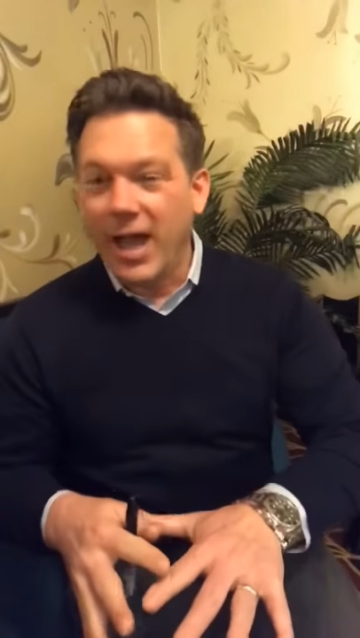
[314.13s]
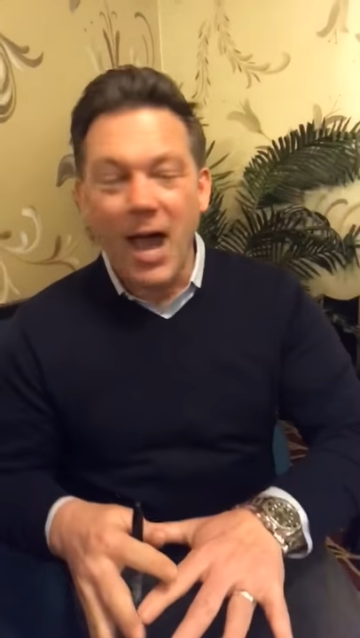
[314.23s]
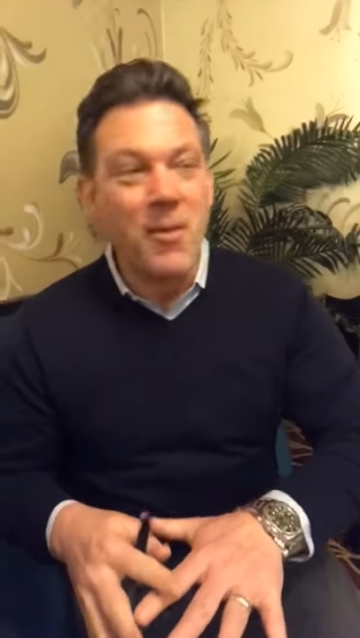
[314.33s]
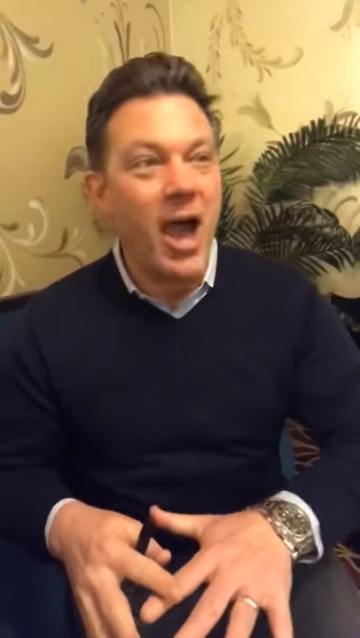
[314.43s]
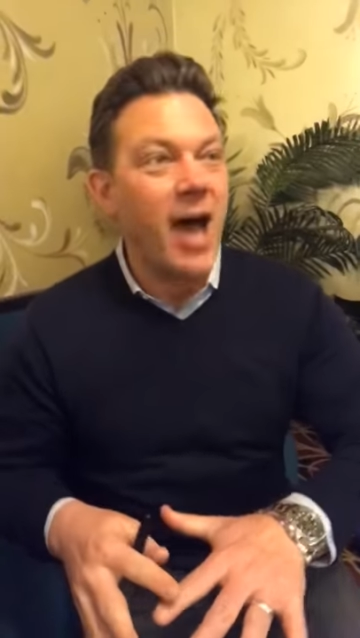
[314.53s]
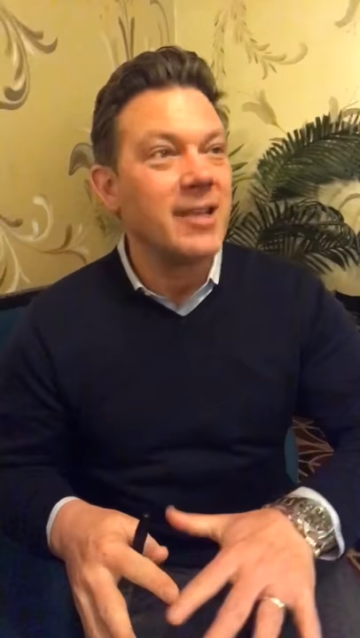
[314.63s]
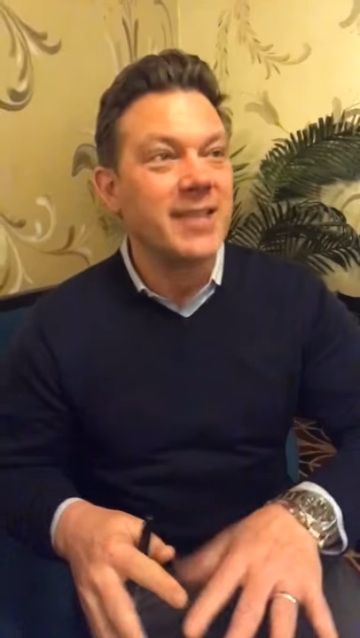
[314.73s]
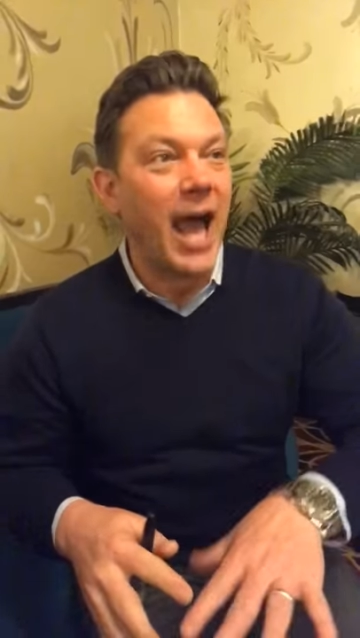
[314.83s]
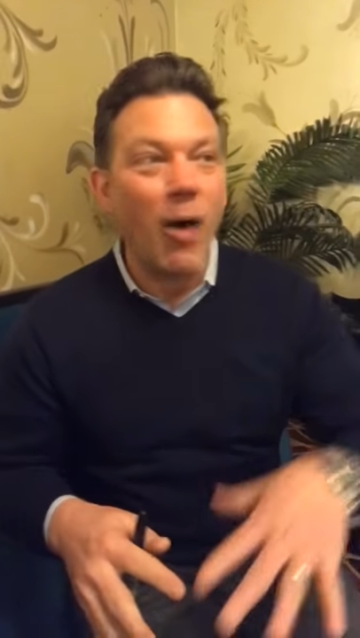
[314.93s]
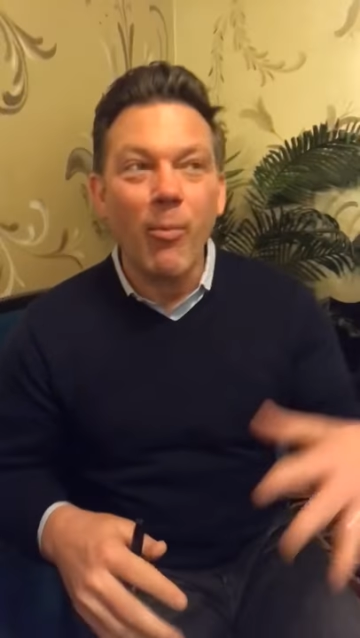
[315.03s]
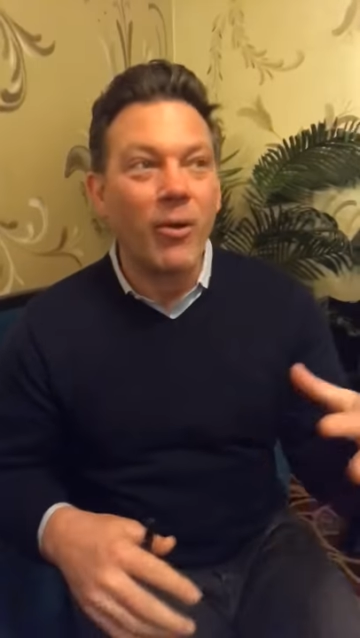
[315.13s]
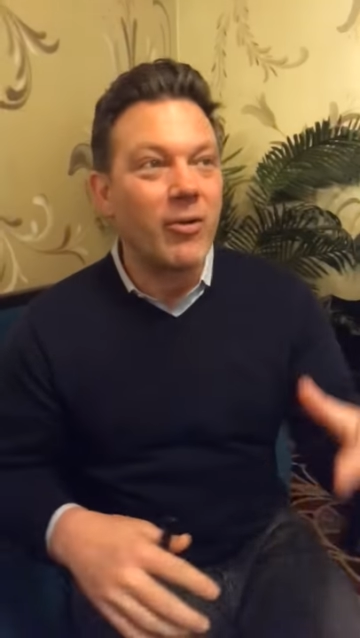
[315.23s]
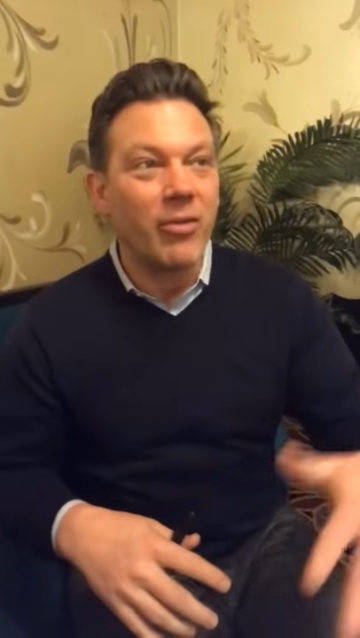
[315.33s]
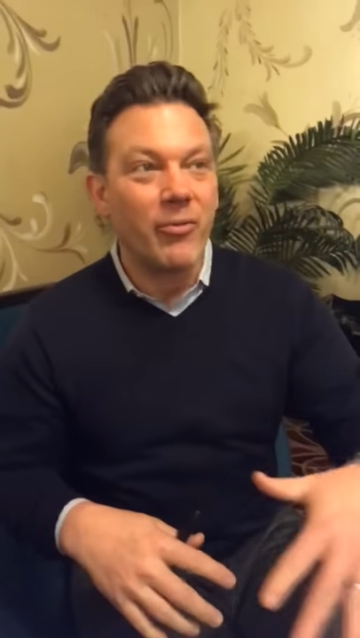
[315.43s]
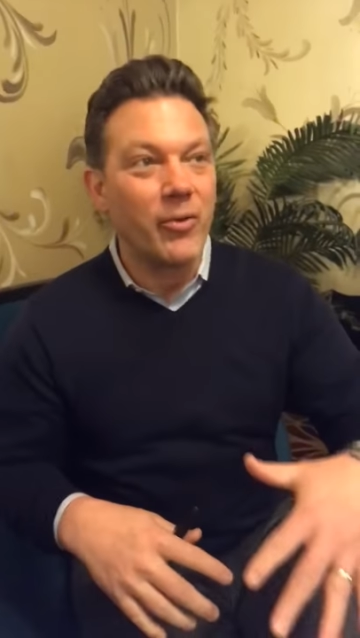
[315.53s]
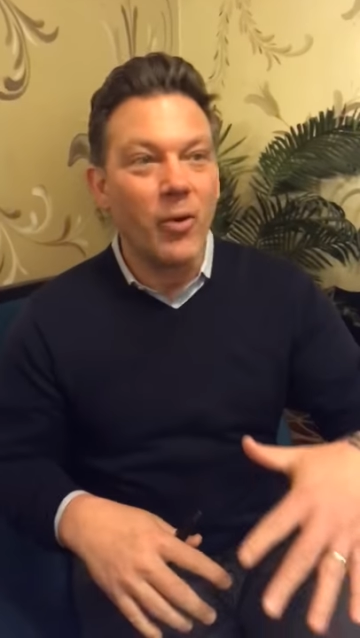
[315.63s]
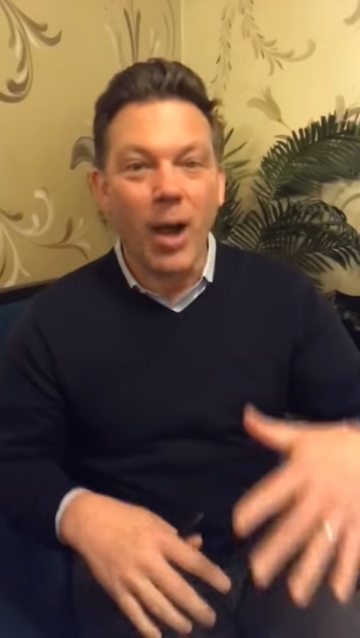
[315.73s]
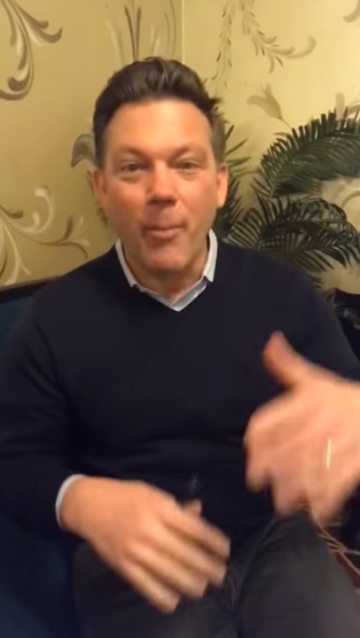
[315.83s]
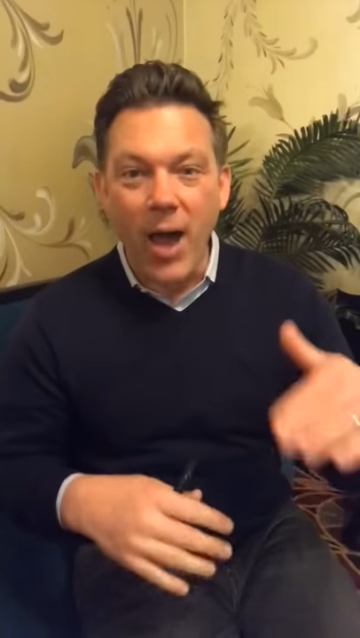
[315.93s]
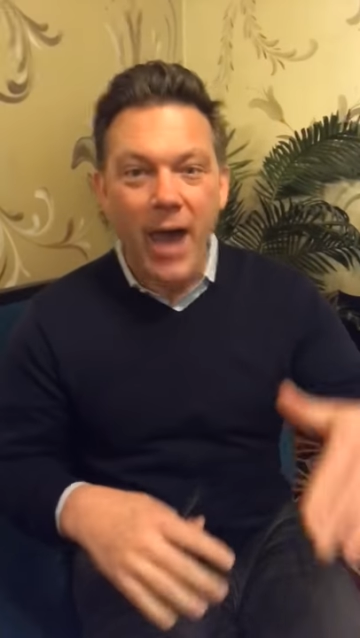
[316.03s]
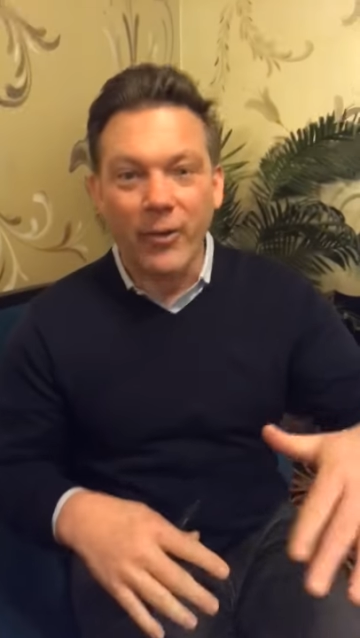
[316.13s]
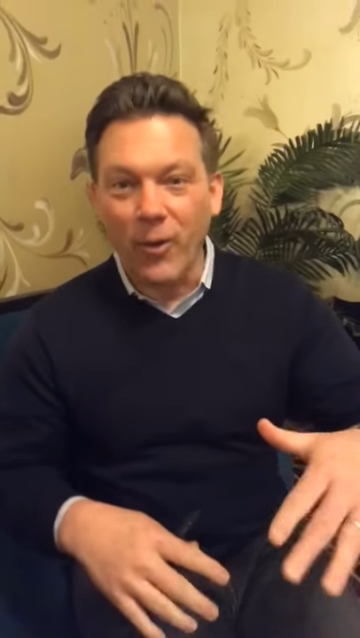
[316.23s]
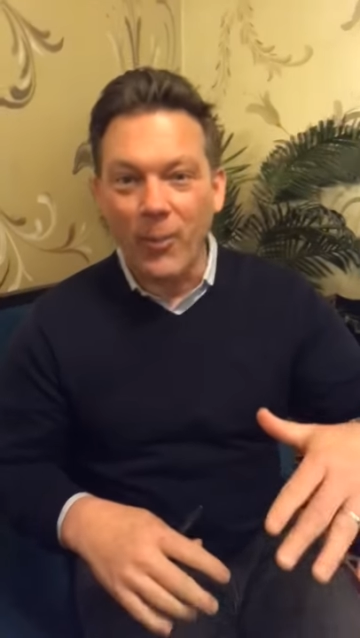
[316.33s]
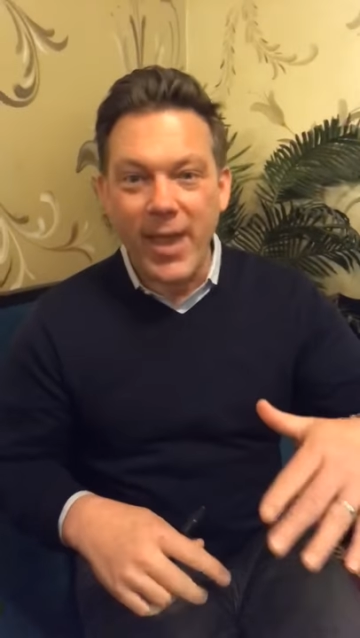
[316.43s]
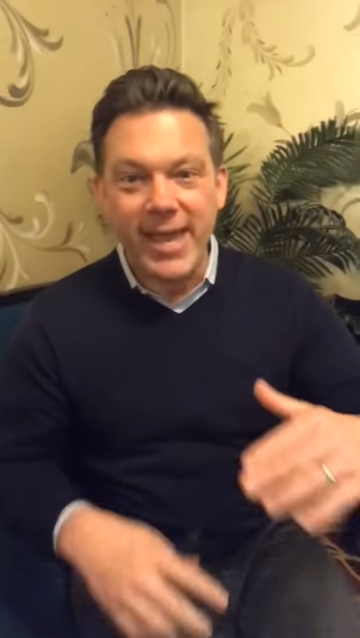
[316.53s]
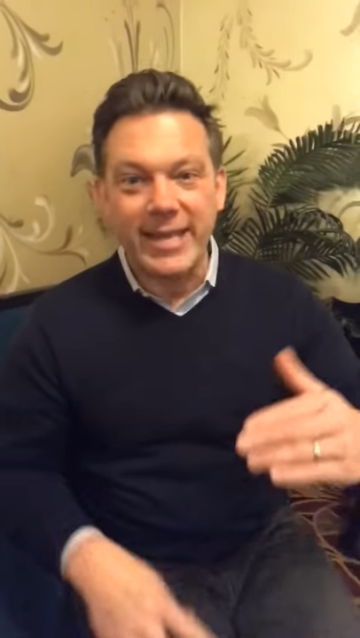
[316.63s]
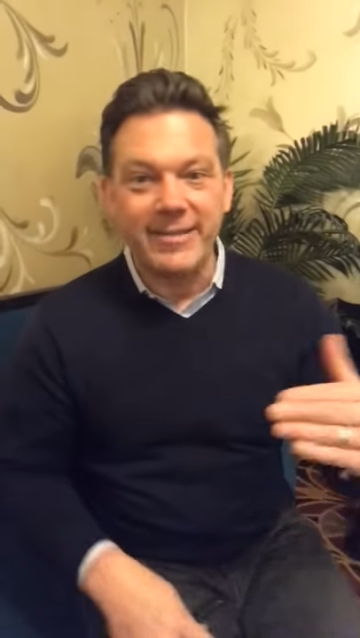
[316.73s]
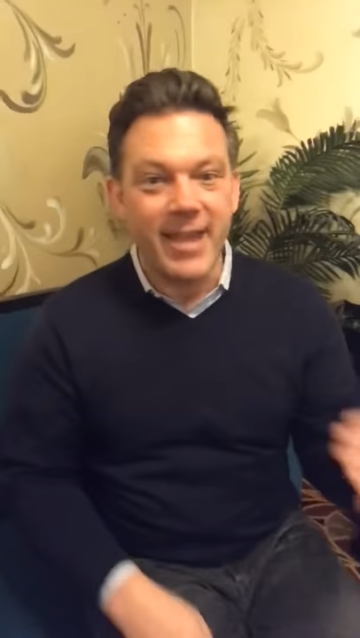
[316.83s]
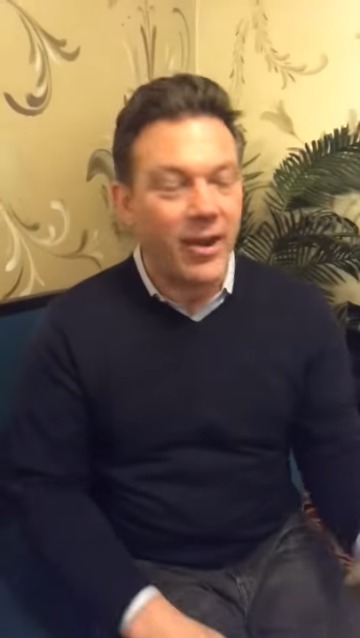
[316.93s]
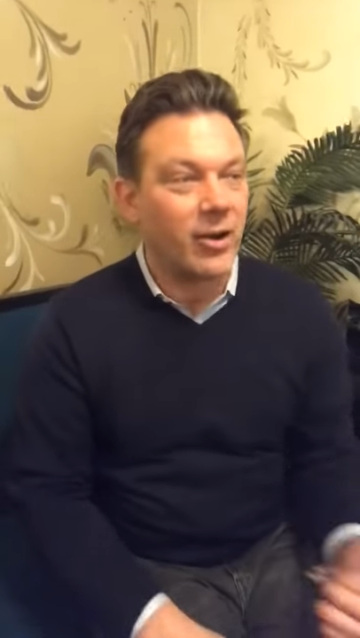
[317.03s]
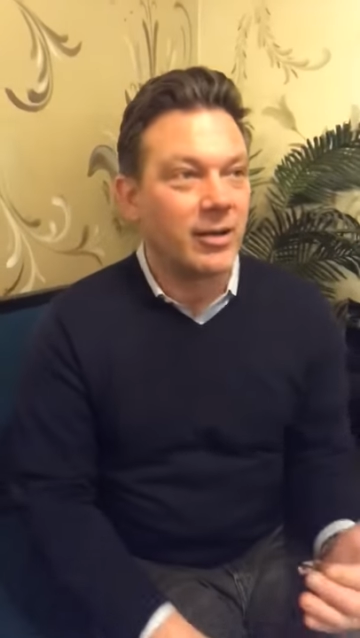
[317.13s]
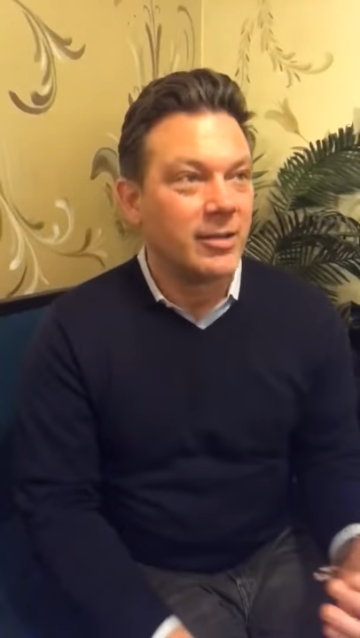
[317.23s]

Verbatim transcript: I mean, honestly, I'll burn through a bottle making dinner.